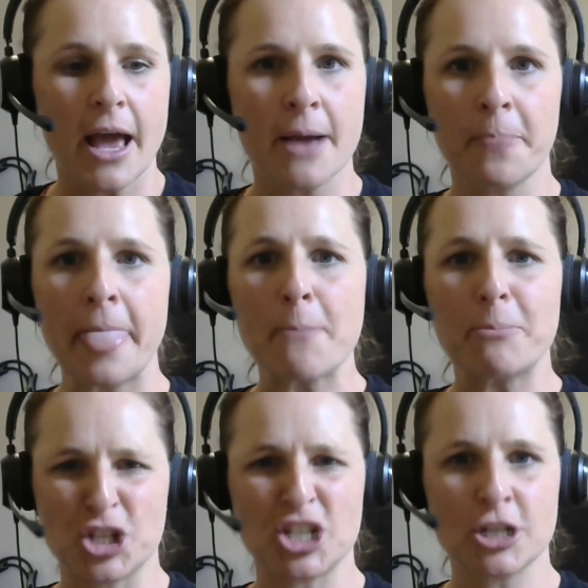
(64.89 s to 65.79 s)

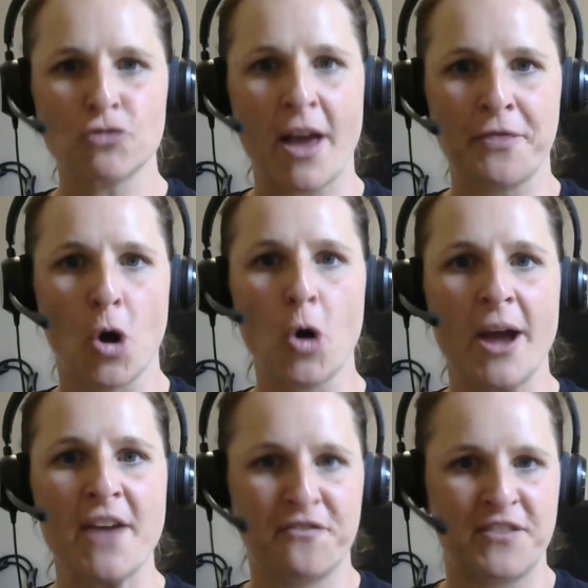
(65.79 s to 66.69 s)
But she did run the whole
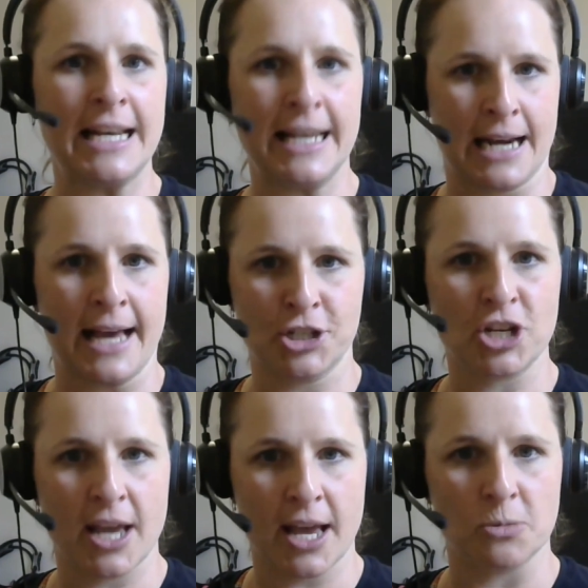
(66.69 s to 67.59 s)
way feeling like
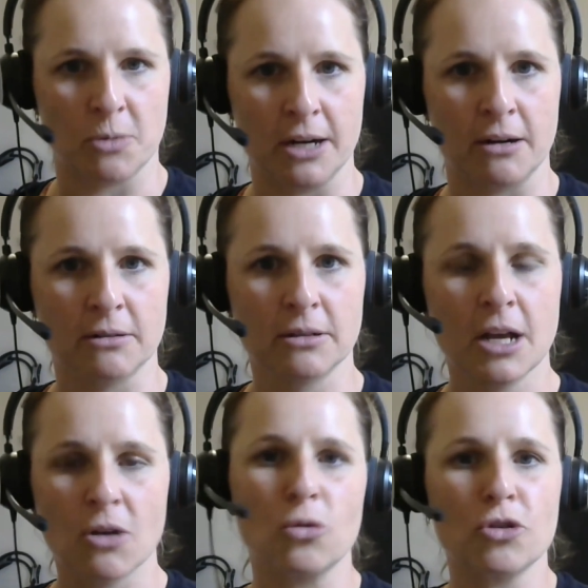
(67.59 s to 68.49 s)
she had one,
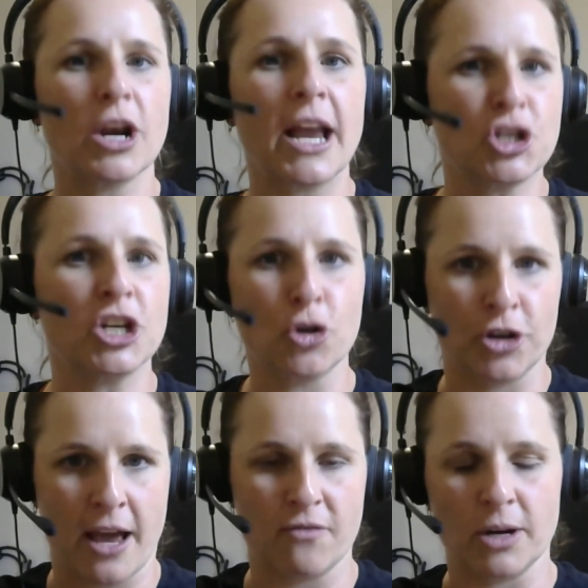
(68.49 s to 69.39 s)
or like she
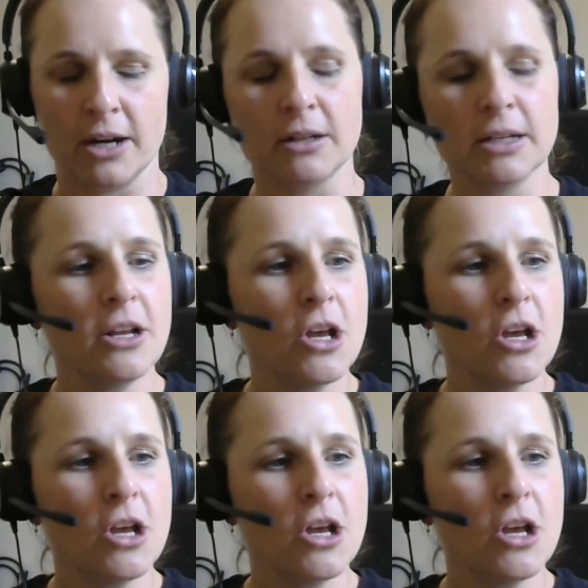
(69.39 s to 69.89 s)
could have one.